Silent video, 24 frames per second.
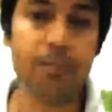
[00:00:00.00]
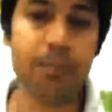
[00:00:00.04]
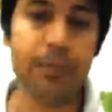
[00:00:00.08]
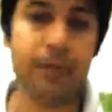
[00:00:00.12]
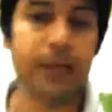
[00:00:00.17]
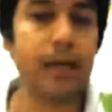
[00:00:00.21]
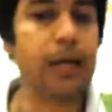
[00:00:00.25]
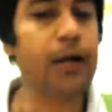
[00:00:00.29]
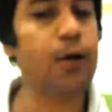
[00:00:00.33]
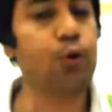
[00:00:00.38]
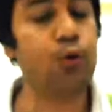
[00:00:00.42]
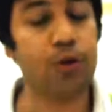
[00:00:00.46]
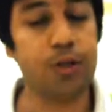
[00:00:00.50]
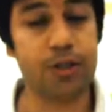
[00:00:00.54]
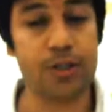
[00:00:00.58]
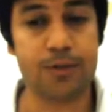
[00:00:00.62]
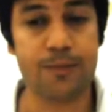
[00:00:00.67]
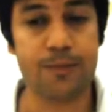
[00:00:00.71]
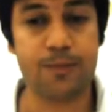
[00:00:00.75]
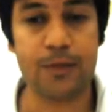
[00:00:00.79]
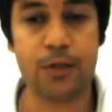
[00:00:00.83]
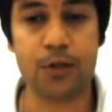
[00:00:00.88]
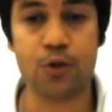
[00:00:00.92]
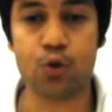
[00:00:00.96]
into this.
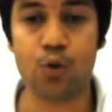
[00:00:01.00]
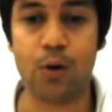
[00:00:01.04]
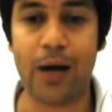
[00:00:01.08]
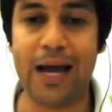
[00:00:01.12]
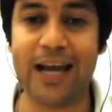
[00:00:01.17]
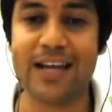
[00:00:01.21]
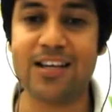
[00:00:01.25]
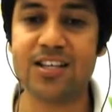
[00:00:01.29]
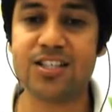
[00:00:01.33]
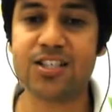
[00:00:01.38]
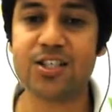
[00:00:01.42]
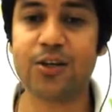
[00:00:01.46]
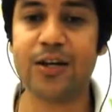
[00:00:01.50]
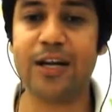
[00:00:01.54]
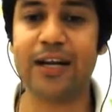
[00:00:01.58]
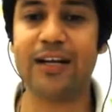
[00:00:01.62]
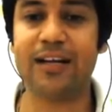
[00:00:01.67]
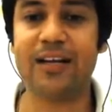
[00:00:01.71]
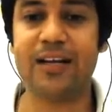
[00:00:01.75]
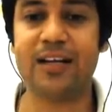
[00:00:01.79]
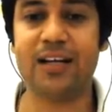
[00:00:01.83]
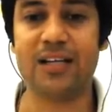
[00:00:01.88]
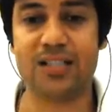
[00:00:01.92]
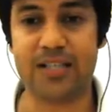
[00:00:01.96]
So I just created a
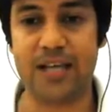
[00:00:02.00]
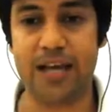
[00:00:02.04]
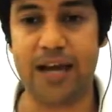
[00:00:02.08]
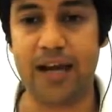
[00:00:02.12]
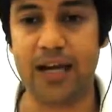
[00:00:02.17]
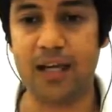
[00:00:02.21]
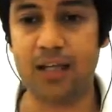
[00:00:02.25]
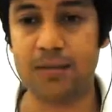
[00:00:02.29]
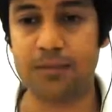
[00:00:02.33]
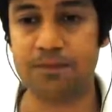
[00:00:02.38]
stack,